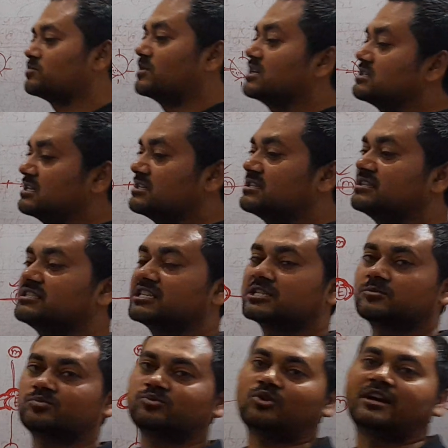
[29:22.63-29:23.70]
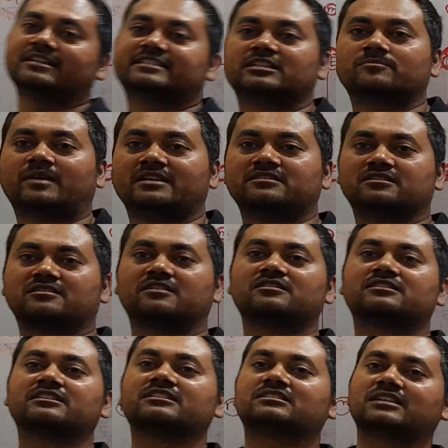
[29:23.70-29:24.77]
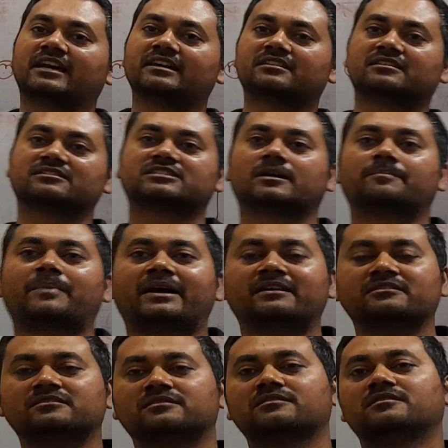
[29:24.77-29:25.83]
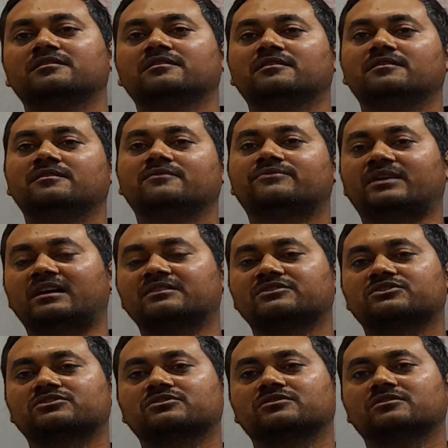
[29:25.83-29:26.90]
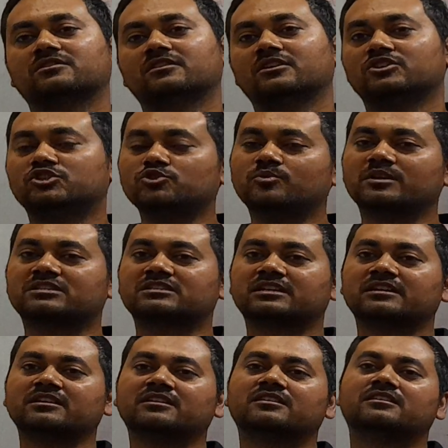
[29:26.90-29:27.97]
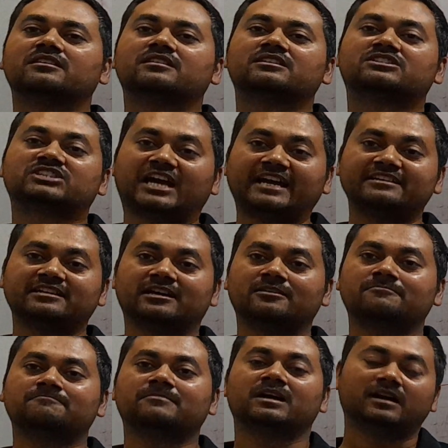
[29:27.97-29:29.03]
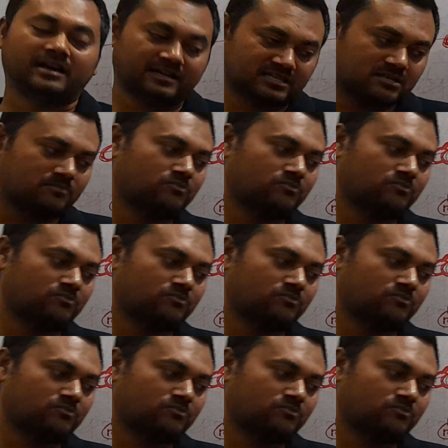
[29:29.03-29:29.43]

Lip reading: much. It is exploited by the countries like Japan, France, USA, China, and the